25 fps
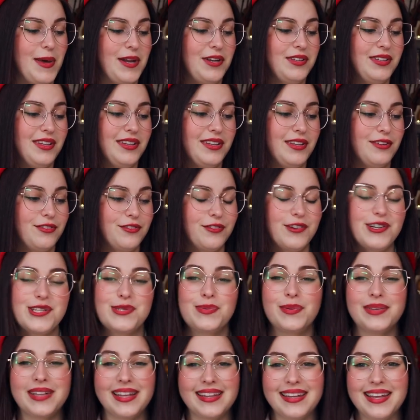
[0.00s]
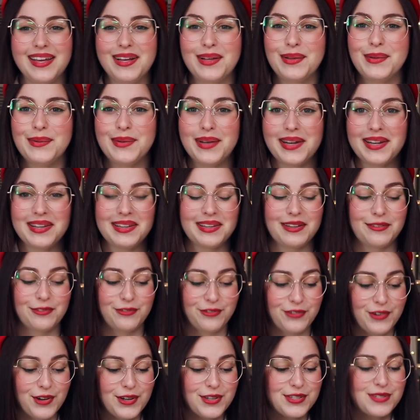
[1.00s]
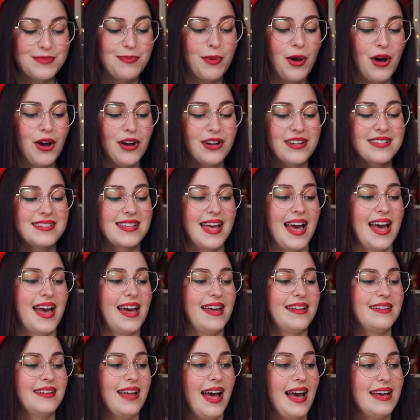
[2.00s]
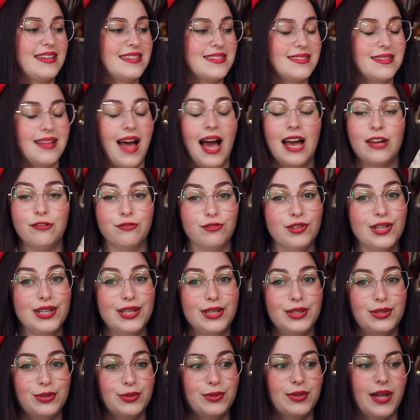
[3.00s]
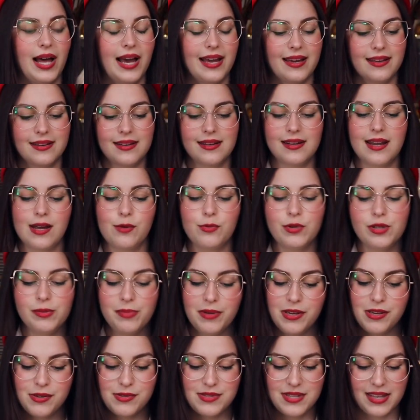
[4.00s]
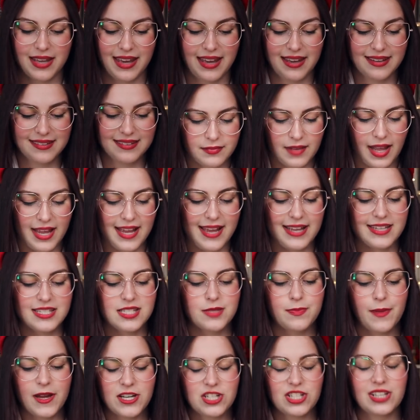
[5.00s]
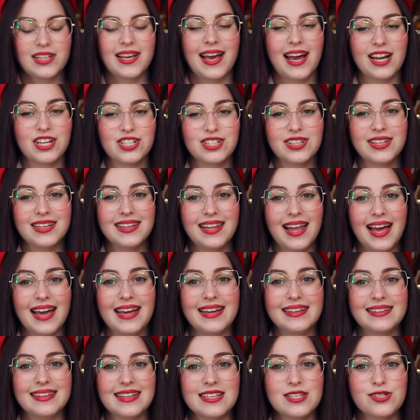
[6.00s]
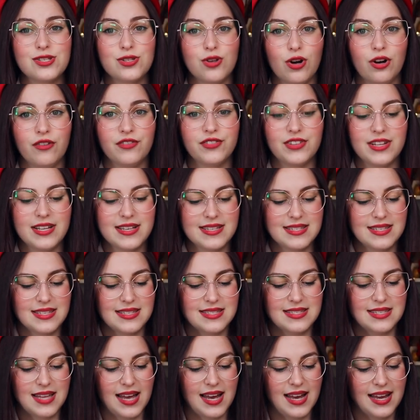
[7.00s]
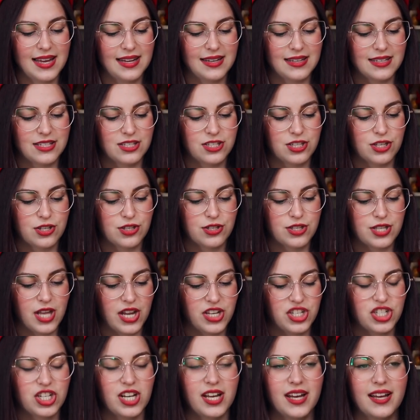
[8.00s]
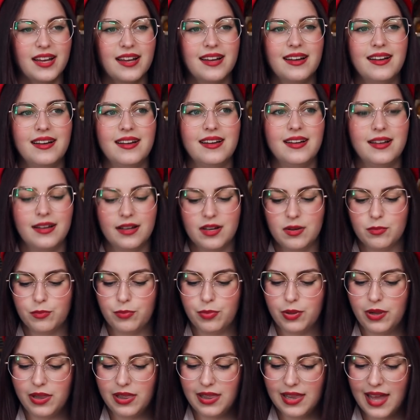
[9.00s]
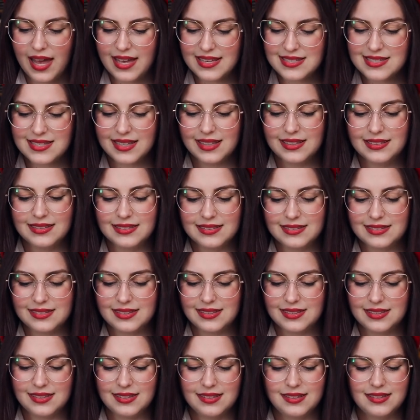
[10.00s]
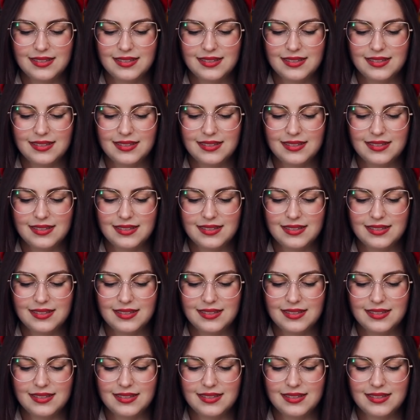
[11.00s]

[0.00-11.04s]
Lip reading: better than their first one that they included in the first box, and I really do like it, and I will be using it. I especially actually like the softness inside. It's just such a pleasant,